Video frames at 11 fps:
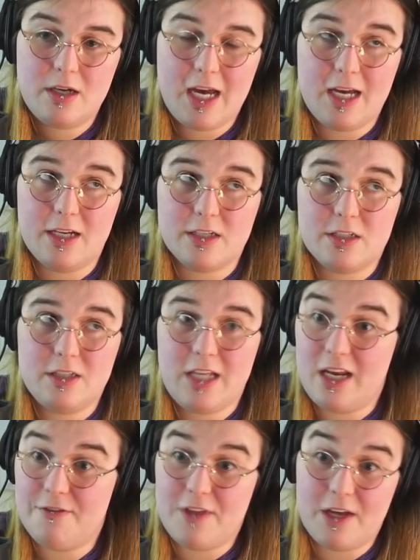And that
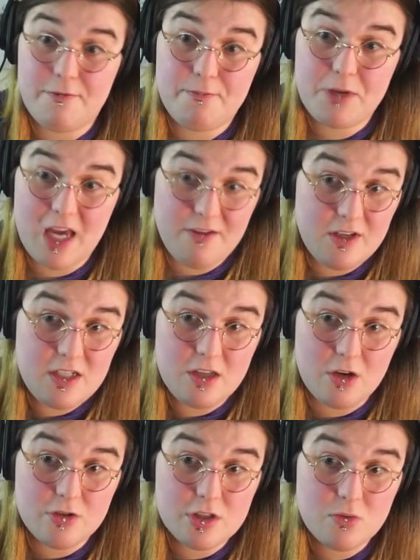if they cave into
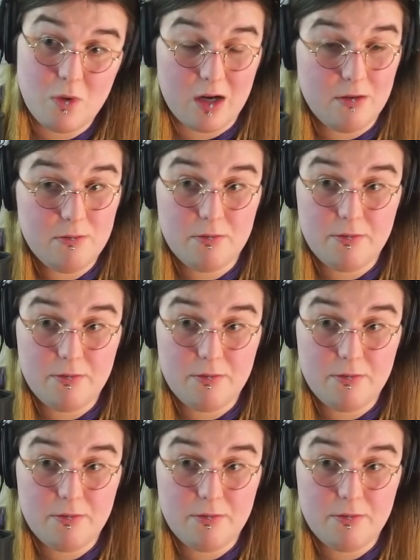those, well,